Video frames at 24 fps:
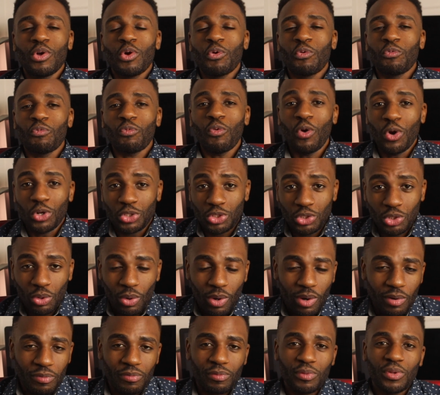First
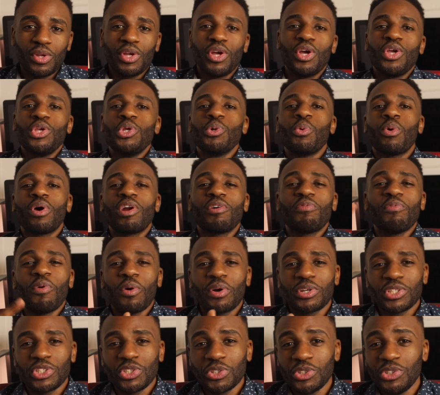off, you want to
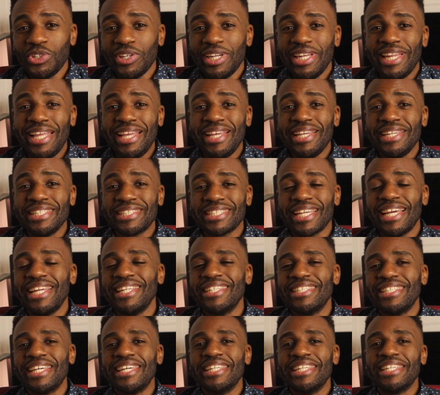focus on your needs
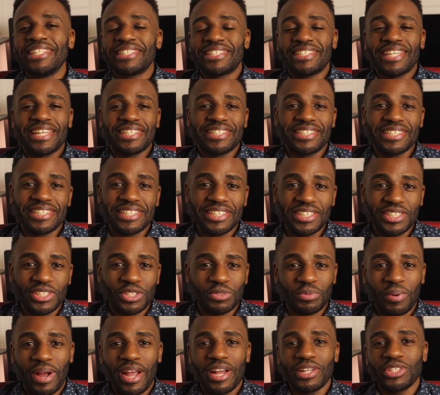and necessities,
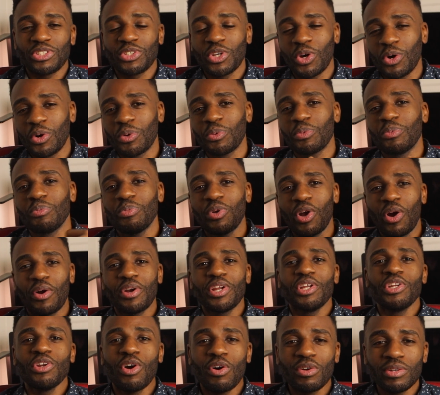right? So we
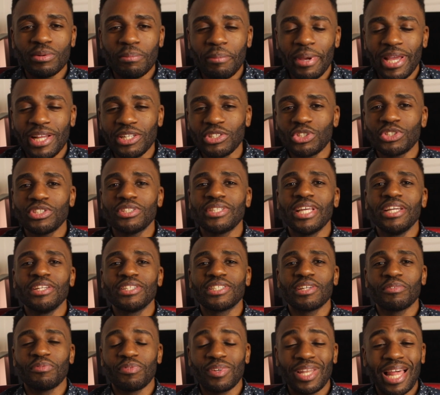already know the main things
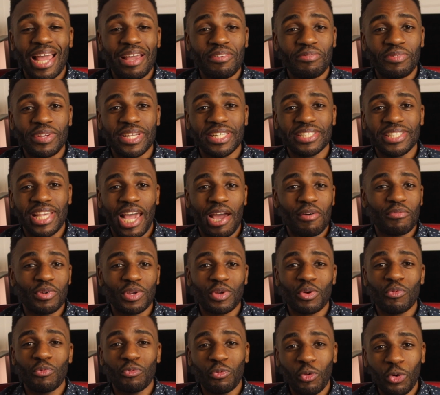of life is having
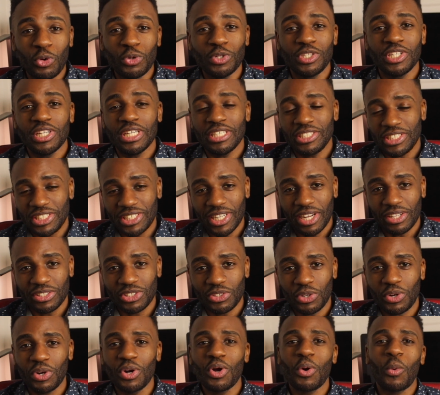food,
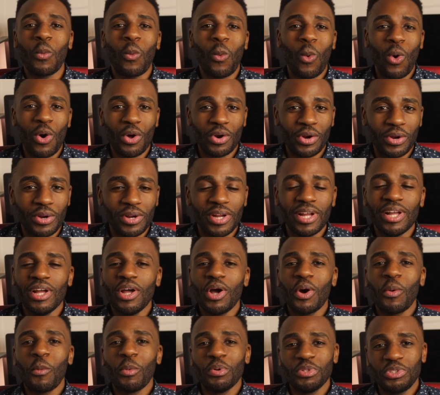shelter, water.
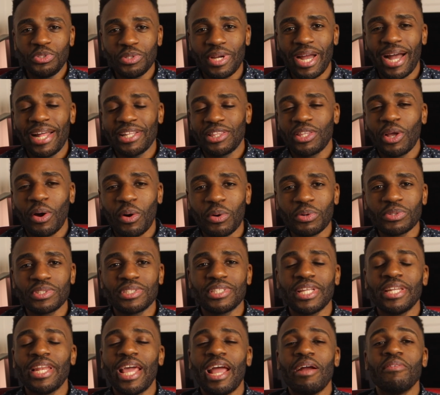Once you got those,
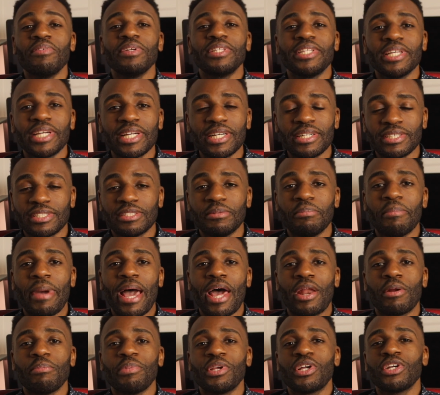then everything else
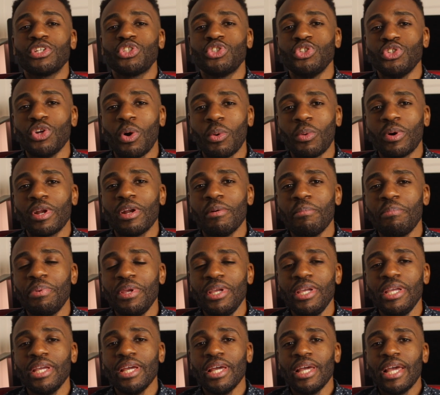matter, because you don't want to
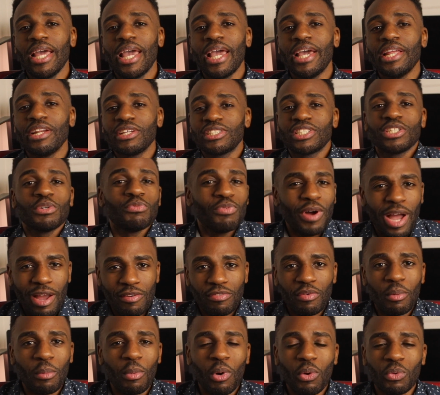be in a
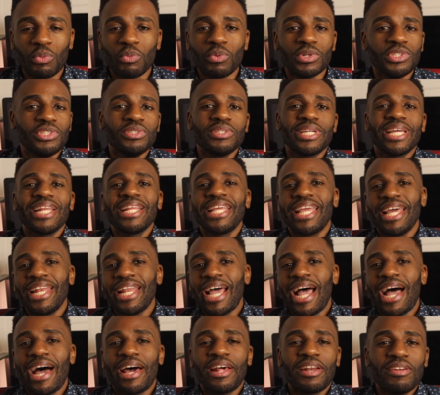survival mode. Once you can get
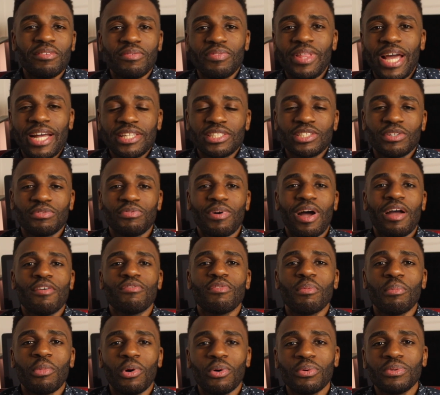out of that survival
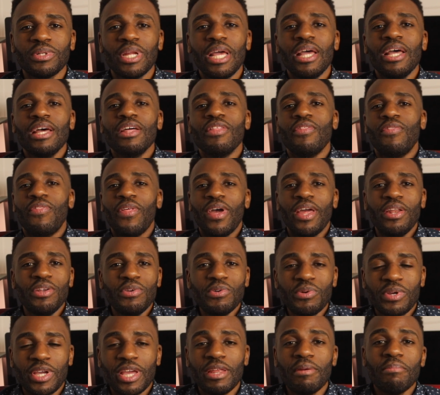mode, then you
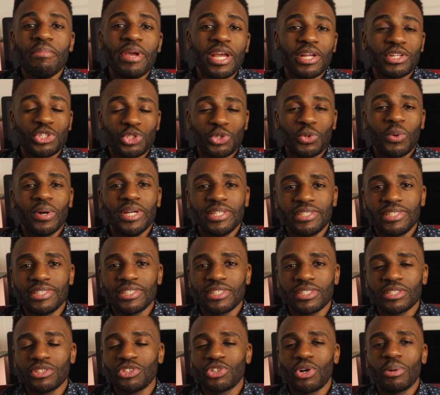can make choices
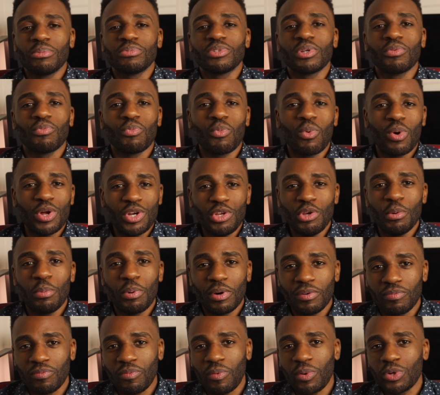in terms of what do you
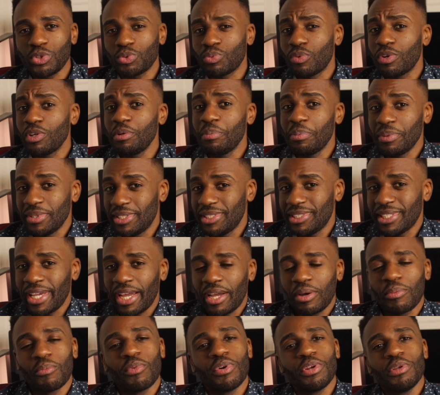put first, what do you put
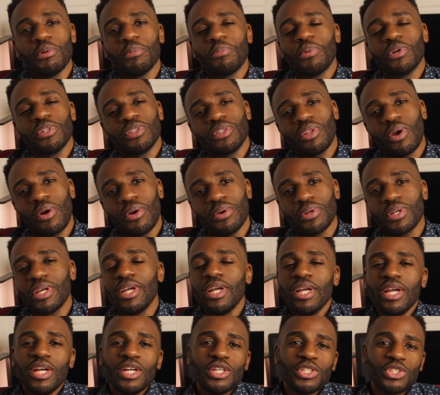second, what do you put third.
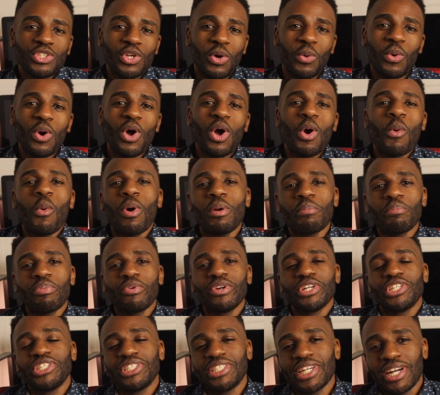So what
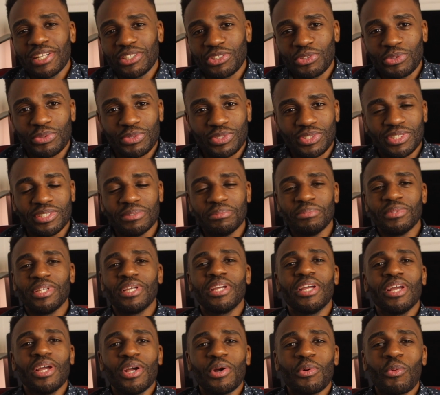brings shelters to me?
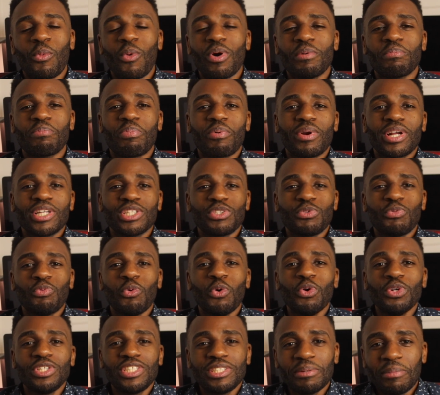What brings
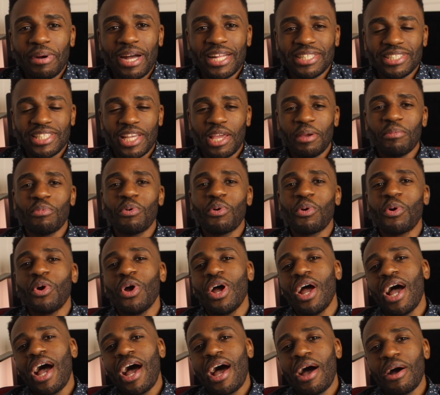food to my table?
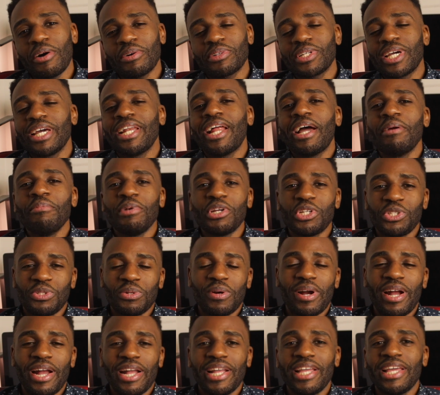How can I make sure
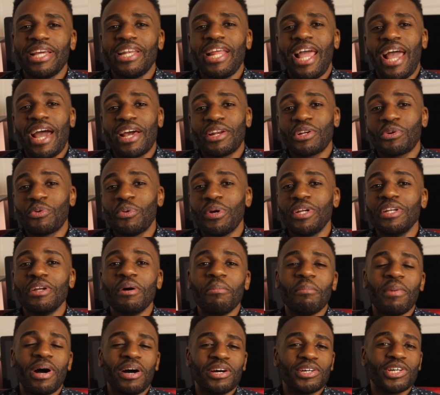I get adequate
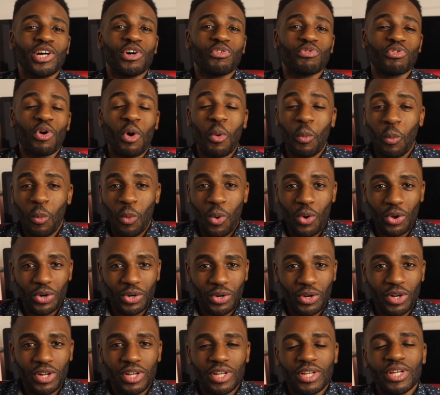amount of
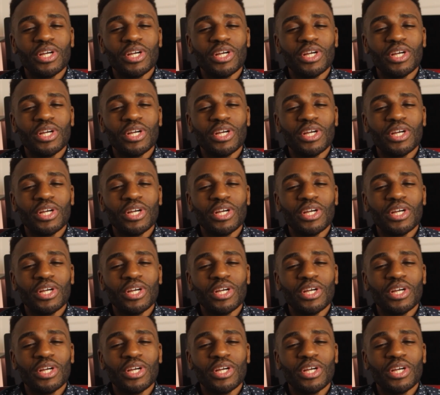water?